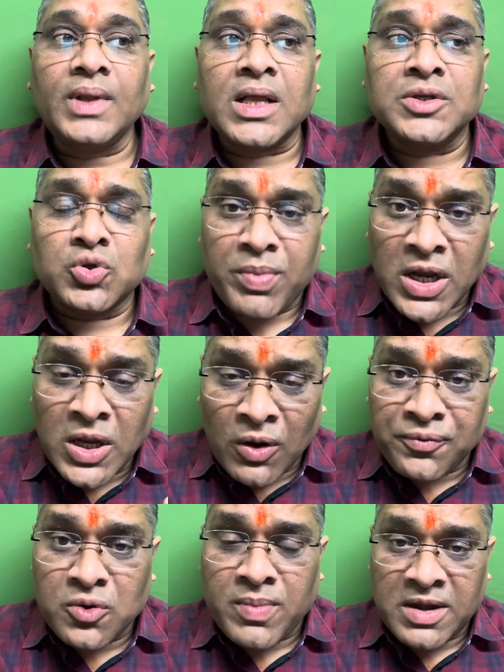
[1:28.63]
So many
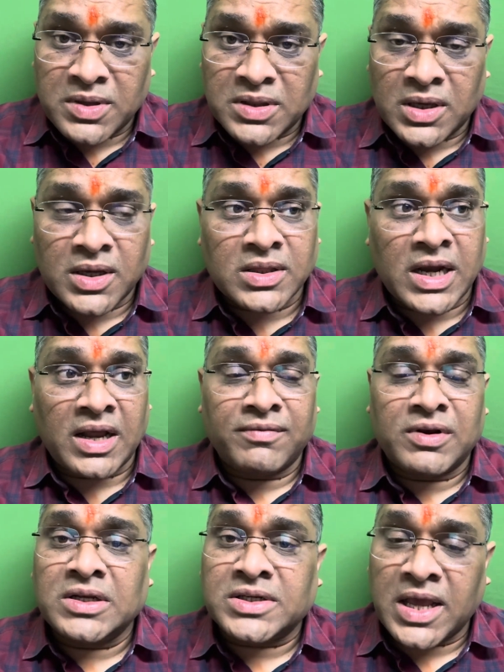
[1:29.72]
of you might be thinking that I
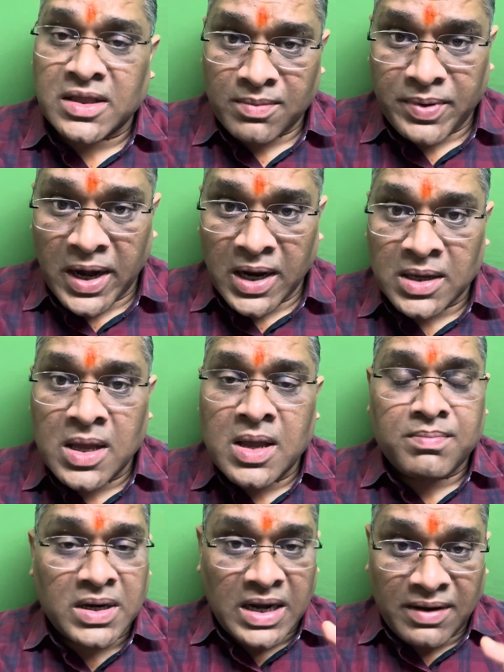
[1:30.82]
will take the break,
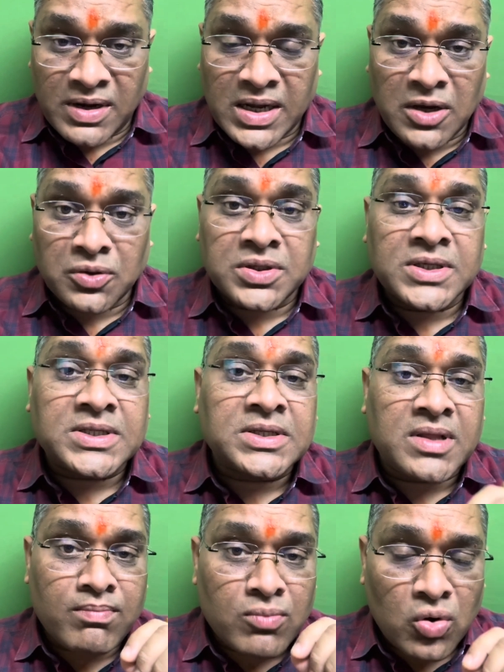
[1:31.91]
but I will tell you, this is
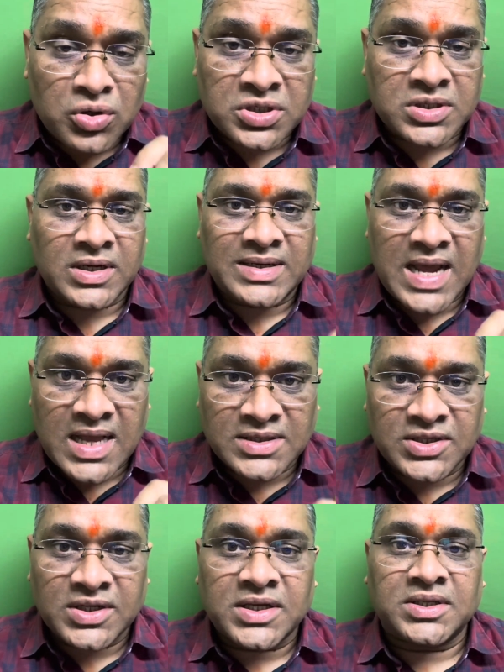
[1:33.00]
the most
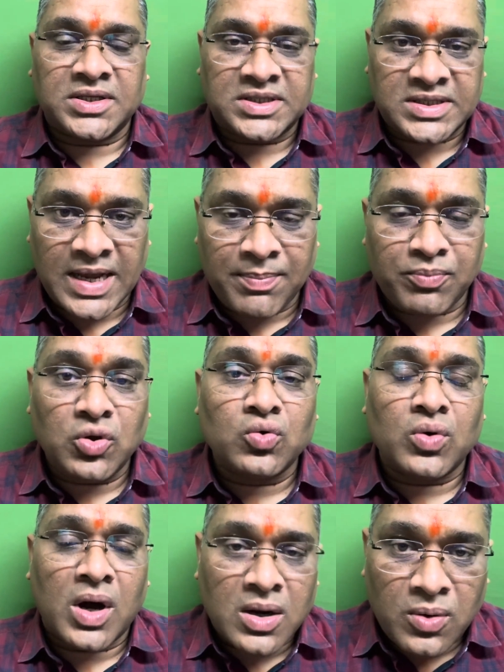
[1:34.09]
dangerous step
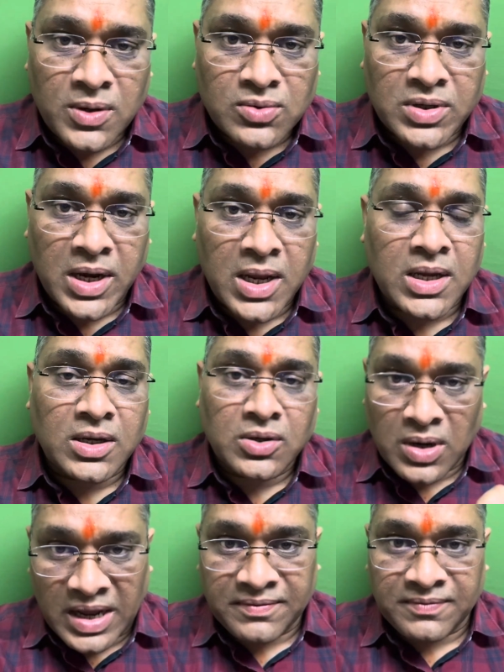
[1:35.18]
you are going to take in
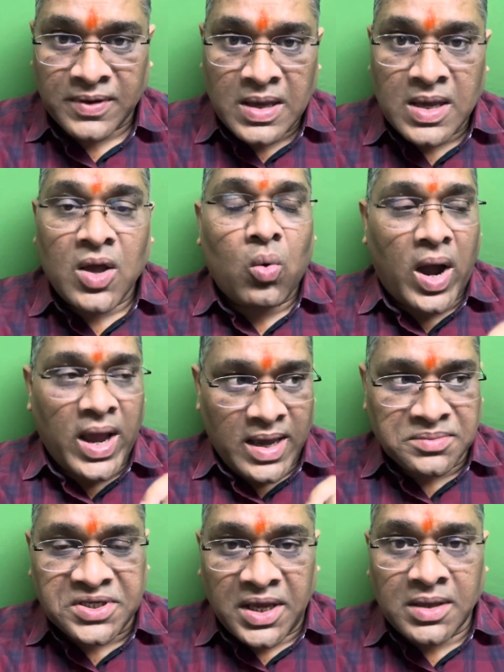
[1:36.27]
your life. Why I am
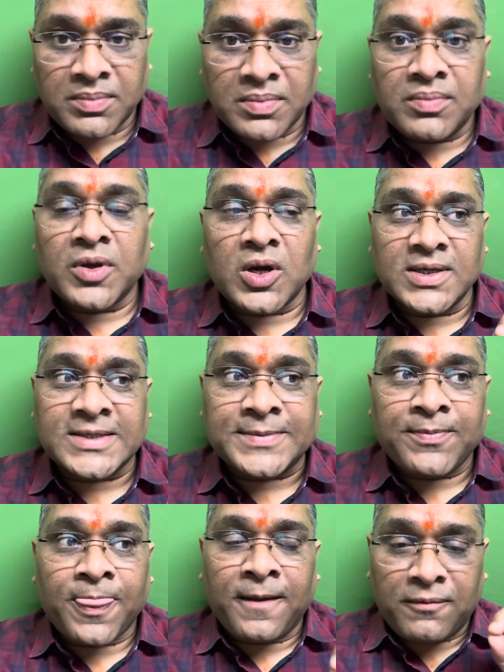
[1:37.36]
saying? Because
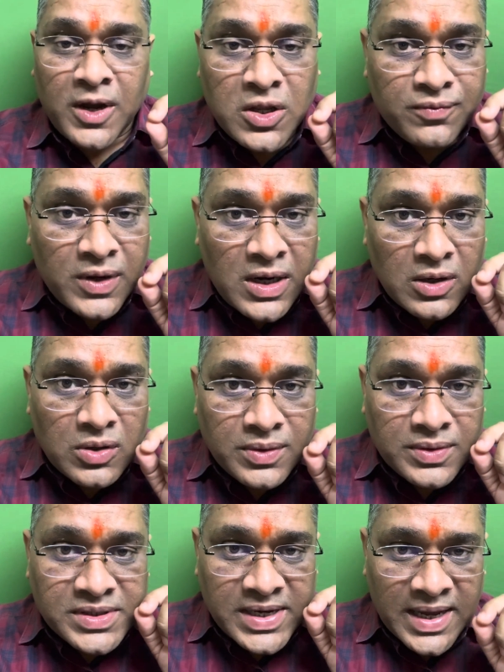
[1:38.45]
when you will
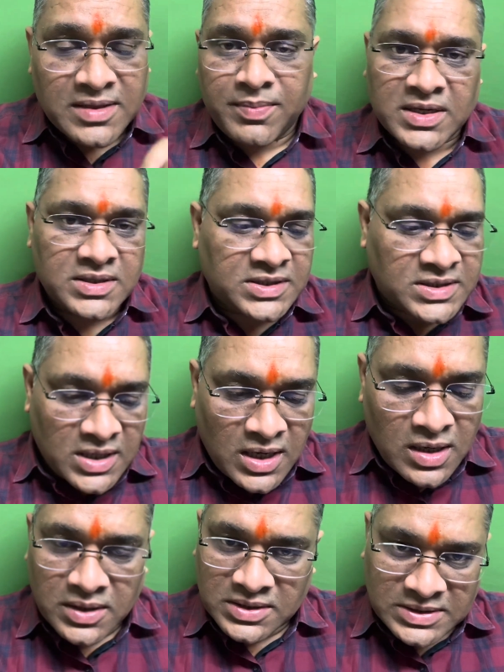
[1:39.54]
take the break,
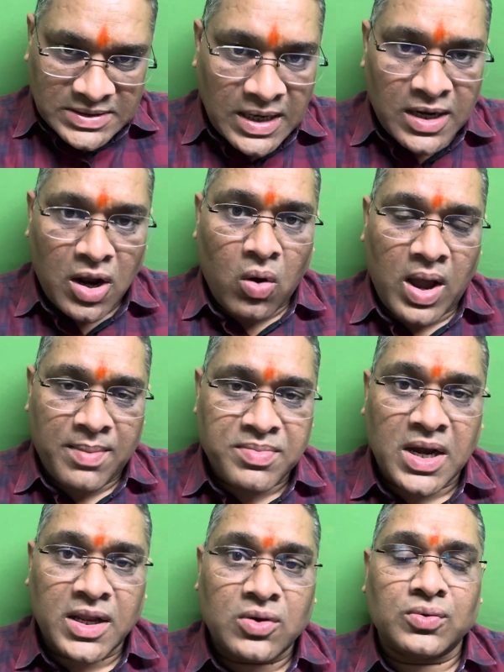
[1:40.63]
still now I'm
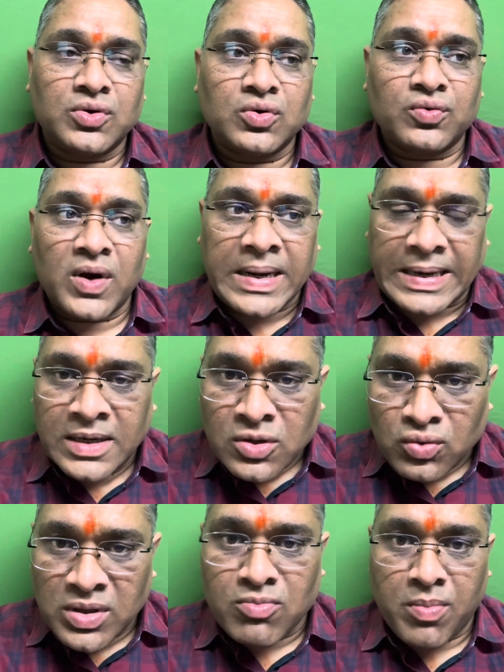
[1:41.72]
telling you, you were
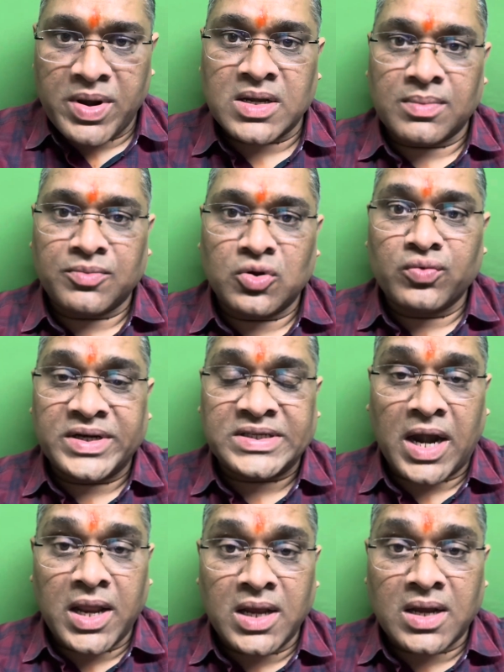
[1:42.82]
into the momentum, you were
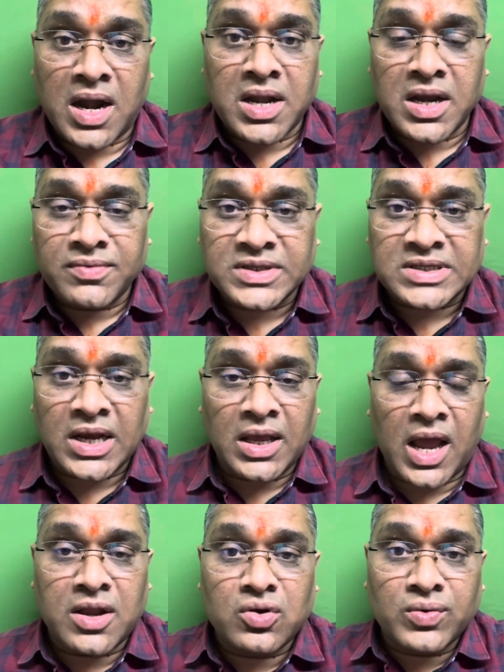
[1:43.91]
studying continuously,
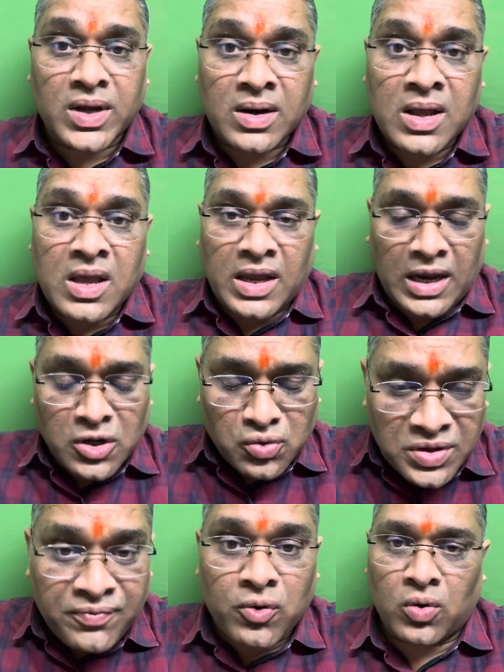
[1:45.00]
and you were into
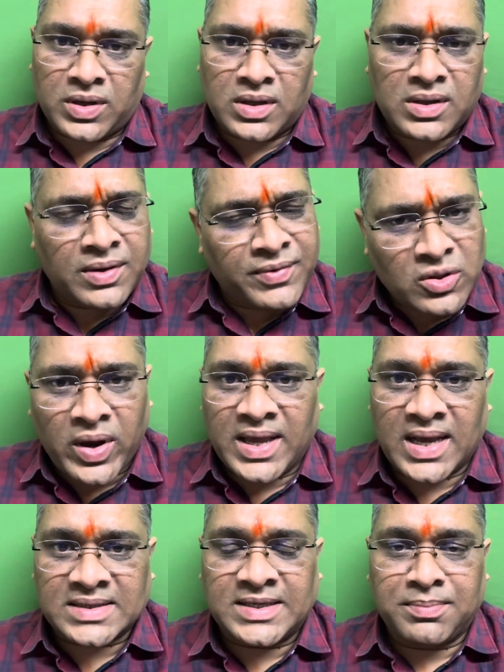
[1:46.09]
the flow. Even though I
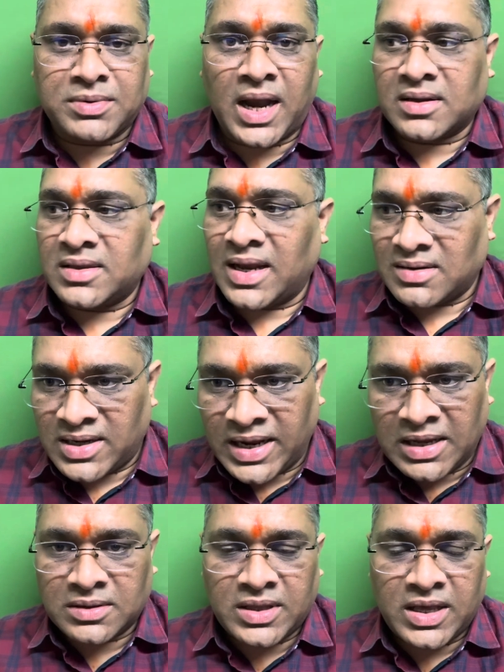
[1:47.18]
accept that that
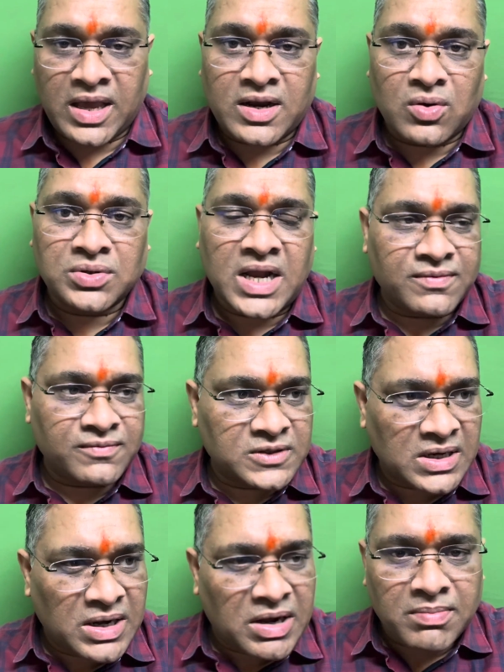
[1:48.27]
day they announced that was a
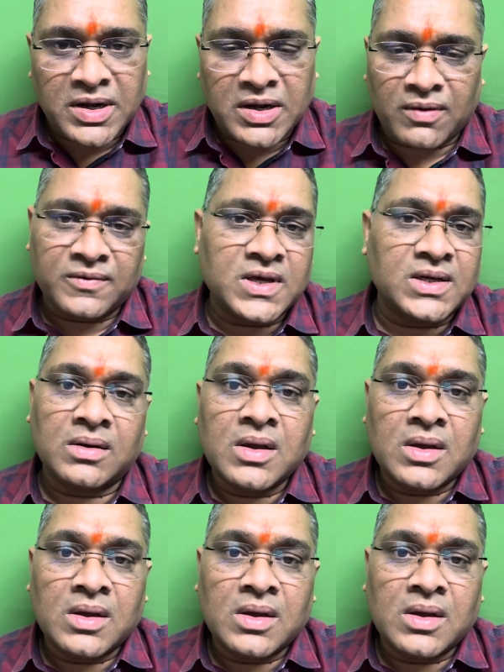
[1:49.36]
little bit of the